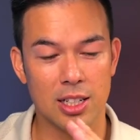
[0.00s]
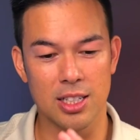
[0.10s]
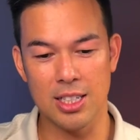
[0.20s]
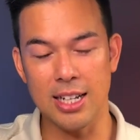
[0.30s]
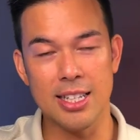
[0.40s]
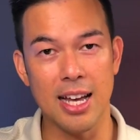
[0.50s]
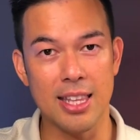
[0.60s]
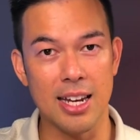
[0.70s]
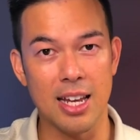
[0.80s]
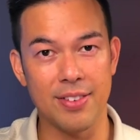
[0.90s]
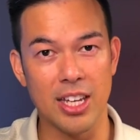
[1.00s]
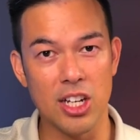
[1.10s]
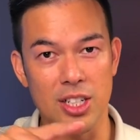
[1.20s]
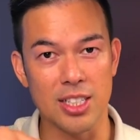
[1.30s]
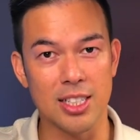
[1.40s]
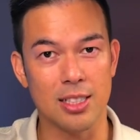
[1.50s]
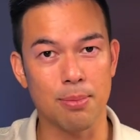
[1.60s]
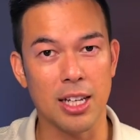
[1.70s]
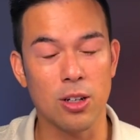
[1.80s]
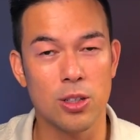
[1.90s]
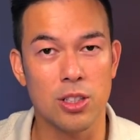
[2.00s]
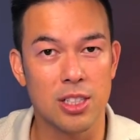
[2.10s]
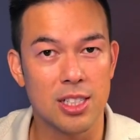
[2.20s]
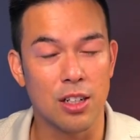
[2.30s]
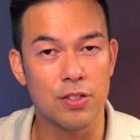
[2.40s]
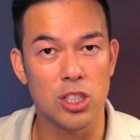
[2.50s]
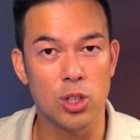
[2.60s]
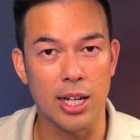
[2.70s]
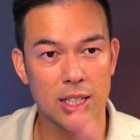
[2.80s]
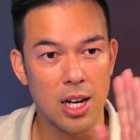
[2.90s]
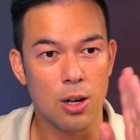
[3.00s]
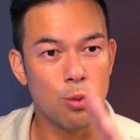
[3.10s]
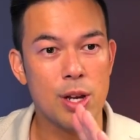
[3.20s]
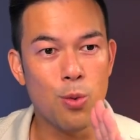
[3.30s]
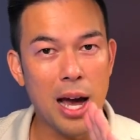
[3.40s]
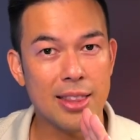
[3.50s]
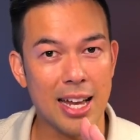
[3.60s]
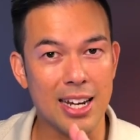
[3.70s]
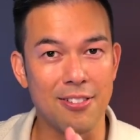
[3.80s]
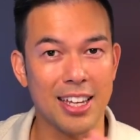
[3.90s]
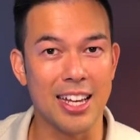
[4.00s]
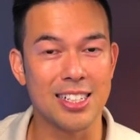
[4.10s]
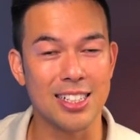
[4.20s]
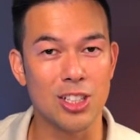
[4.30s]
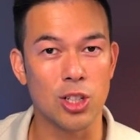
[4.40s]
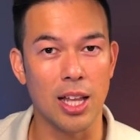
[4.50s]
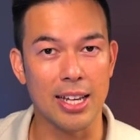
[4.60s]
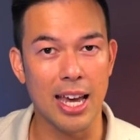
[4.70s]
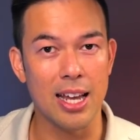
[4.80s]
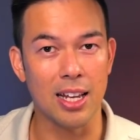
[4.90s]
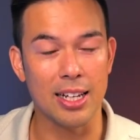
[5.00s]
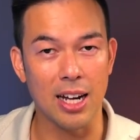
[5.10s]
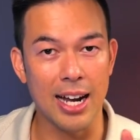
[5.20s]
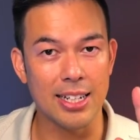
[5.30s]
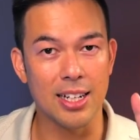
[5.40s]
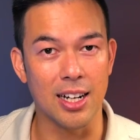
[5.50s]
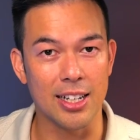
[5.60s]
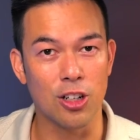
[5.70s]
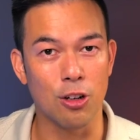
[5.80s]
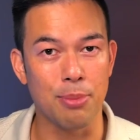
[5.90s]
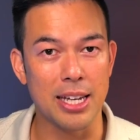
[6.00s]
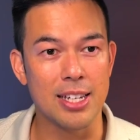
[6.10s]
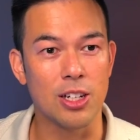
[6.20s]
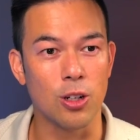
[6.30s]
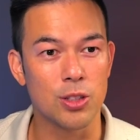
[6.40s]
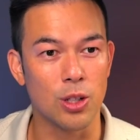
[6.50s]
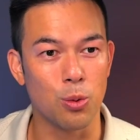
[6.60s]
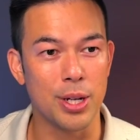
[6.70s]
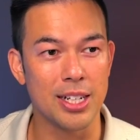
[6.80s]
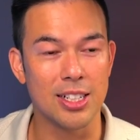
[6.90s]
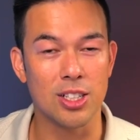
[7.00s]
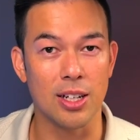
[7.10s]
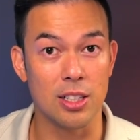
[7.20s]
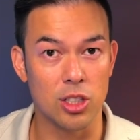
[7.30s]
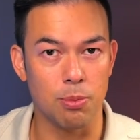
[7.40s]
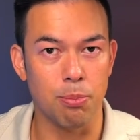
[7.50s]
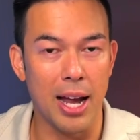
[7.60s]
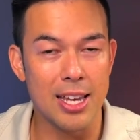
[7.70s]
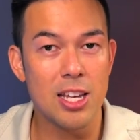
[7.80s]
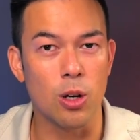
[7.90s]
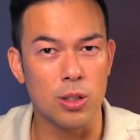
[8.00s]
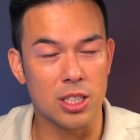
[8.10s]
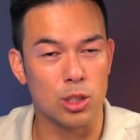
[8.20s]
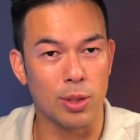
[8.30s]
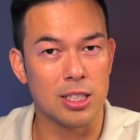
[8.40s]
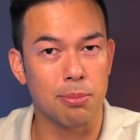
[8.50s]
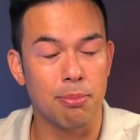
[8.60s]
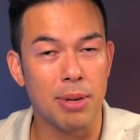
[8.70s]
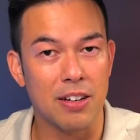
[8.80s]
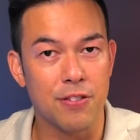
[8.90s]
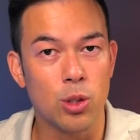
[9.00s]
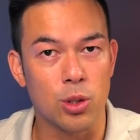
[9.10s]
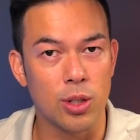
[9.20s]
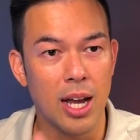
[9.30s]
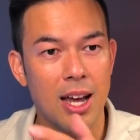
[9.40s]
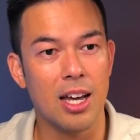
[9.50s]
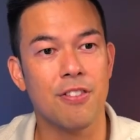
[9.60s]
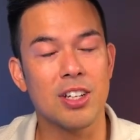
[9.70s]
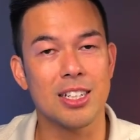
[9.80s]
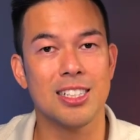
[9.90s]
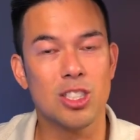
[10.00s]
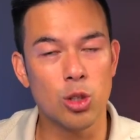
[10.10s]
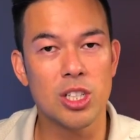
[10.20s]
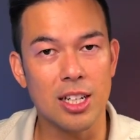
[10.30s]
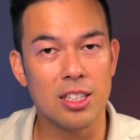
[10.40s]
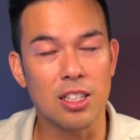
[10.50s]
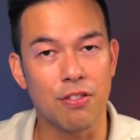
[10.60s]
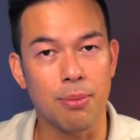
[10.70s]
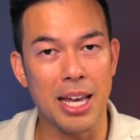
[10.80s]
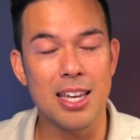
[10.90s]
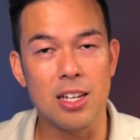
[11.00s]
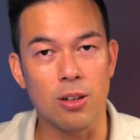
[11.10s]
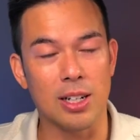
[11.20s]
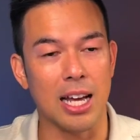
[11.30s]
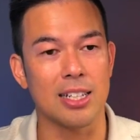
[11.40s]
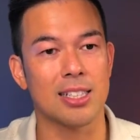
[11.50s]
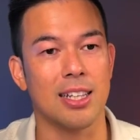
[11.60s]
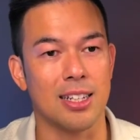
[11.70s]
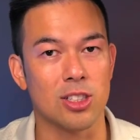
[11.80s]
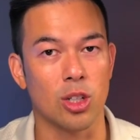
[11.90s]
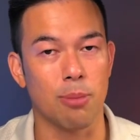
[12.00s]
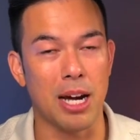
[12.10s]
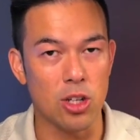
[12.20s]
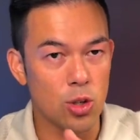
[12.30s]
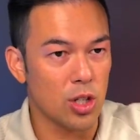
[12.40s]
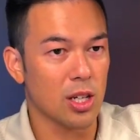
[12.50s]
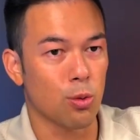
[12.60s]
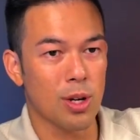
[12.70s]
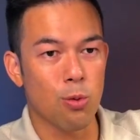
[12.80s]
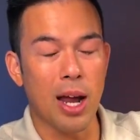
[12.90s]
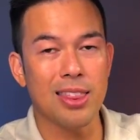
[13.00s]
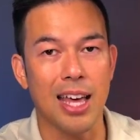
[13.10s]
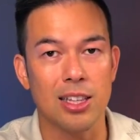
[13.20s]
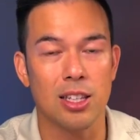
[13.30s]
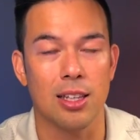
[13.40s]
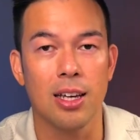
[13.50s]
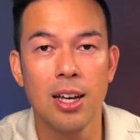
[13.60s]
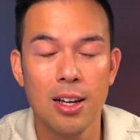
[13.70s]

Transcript: Shut down that navigation system that goes on to self-destruct. Reroute that navigation into like, hey, like I need to let go of my ego. So we need to, it's, my ego just wants me to feel good. And if you can dissociate yourself from that ego and understand that it's not about you, you can reroute that to the,